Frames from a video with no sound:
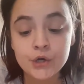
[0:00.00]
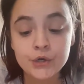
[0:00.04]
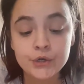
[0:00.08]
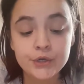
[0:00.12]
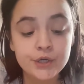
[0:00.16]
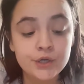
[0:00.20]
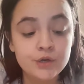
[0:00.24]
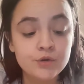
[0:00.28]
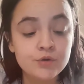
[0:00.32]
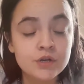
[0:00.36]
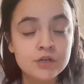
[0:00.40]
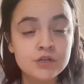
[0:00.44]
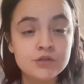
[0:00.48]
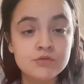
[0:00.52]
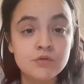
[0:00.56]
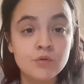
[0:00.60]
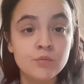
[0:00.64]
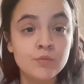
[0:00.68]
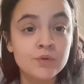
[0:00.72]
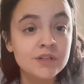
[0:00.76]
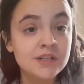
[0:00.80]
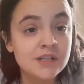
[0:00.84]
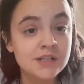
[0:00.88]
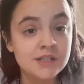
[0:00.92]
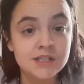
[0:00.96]
You can do a
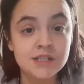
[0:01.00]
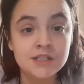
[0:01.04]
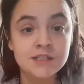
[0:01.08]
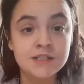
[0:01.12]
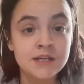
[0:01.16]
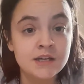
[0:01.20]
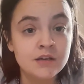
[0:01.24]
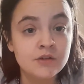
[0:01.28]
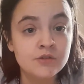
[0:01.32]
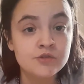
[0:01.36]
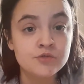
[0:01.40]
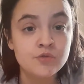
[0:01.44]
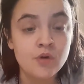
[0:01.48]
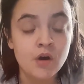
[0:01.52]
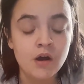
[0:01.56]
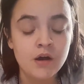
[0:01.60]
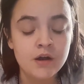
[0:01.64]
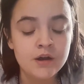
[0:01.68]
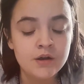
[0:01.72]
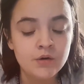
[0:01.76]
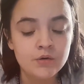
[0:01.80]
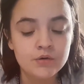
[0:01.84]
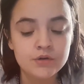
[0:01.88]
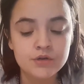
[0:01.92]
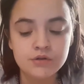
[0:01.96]
really detailed
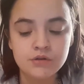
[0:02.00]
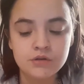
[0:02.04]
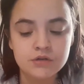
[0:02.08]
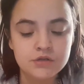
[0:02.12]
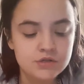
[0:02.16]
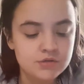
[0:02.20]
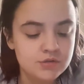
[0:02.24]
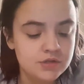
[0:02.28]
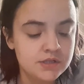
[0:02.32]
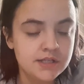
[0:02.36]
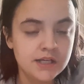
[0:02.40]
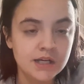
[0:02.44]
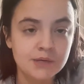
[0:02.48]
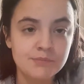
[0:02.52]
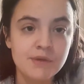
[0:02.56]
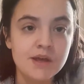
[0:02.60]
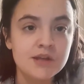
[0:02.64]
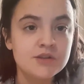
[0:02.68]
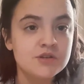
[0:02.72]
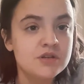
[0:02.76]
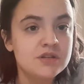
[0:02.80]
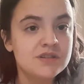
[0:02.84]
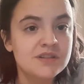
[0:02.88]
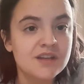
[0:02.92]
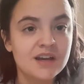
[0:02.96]
drawing, or you can do
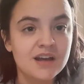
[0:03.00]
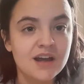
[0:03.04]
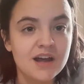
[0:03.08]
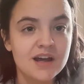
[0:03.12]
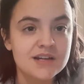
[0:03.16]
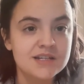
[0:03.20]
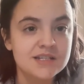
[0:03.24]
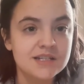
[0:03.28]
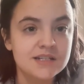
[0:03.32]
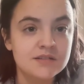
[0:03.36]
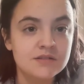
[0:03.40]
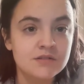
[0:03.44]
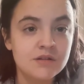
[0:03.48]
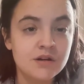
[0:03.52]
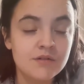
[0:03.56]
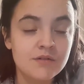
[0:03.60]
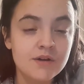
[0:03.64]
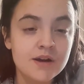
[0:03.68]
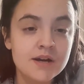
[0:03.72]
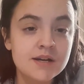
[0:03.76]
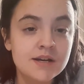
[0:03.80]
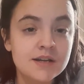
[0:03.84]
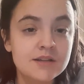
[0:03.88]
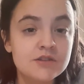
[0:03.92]
stickmen just like I did, all right?